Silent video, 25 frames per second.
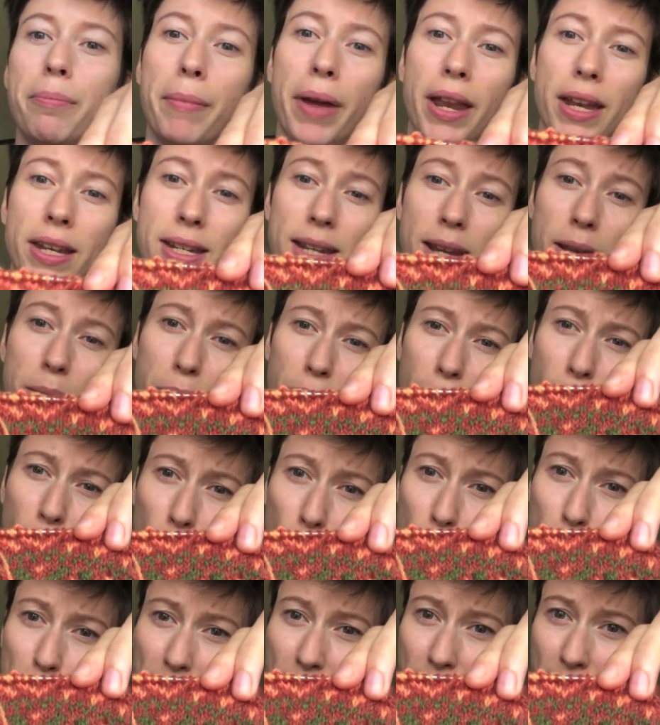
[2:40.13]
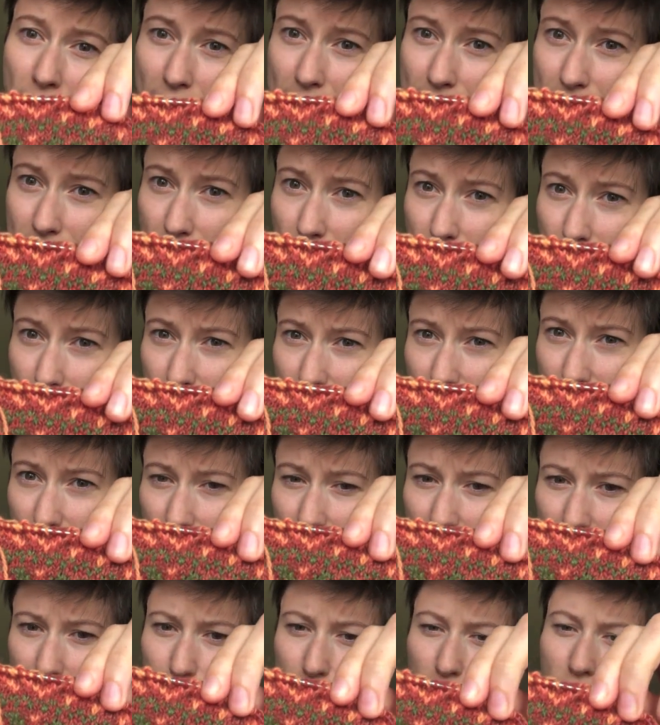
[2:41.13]
Mend It 4-ply yarn.
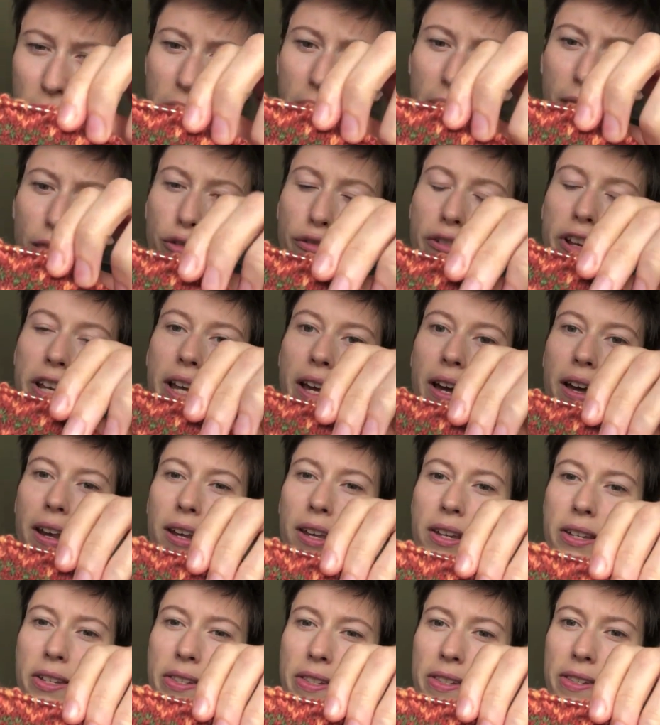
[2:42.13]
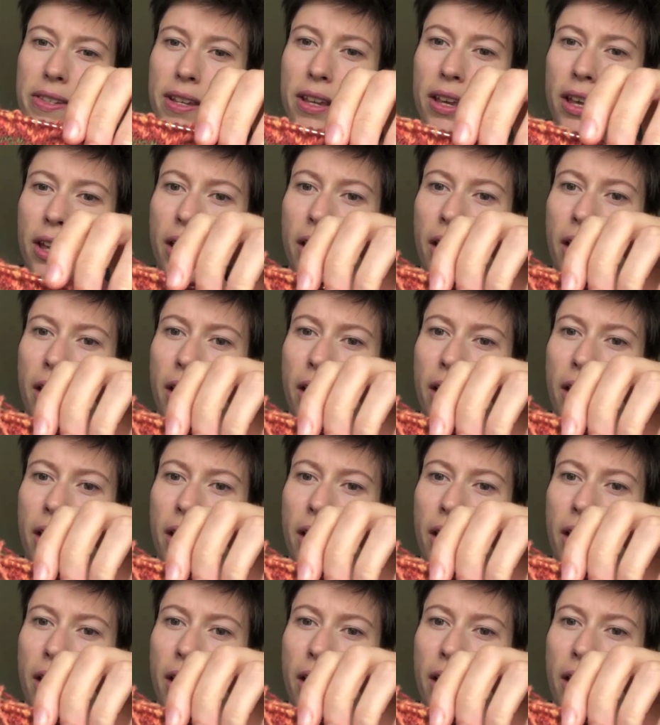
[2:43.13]
I'm using 3 colours.